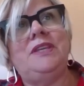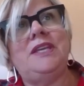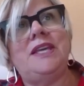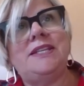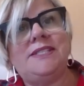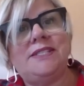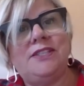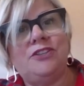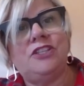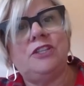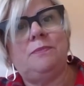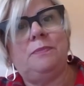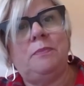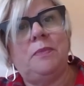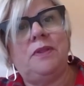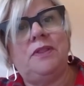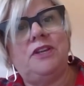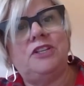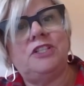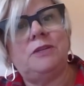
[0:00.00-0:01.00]
yes,
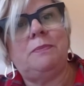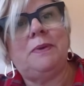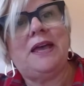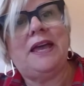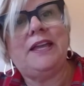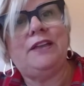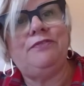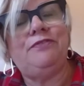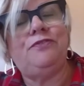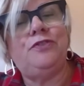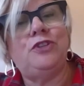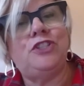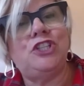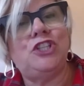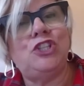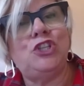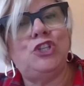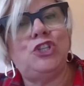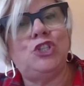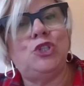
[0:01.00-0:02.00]
there's a bag of food
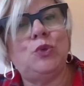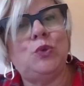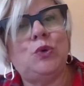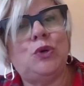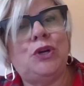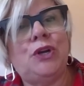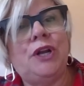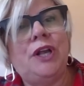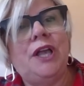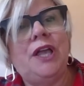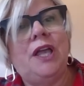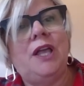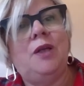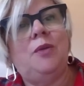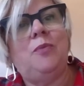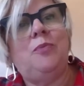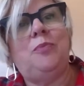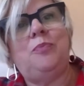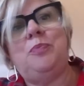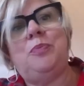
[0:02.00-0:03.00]
at your door,
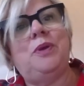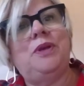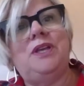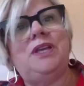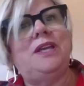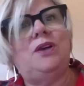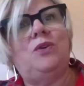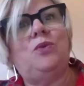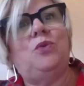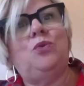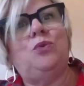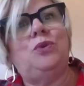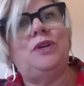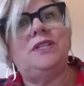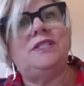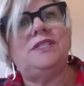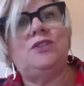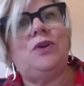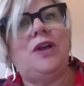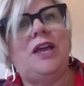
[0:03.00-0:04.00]
but
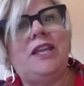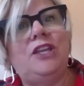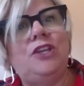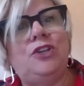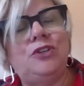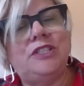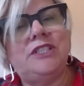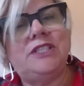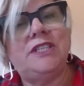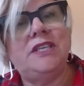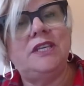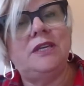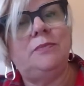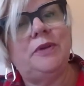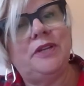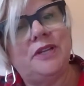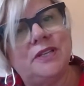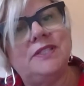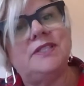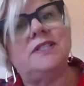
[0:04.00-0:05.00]
it's not any good to you
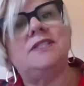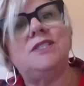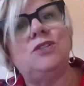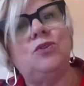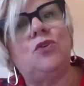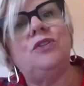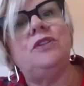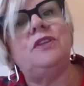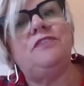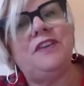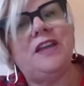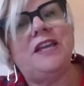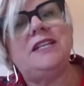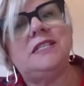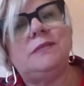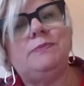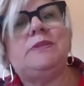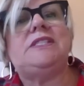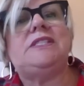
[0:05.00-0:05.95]
because it's not the very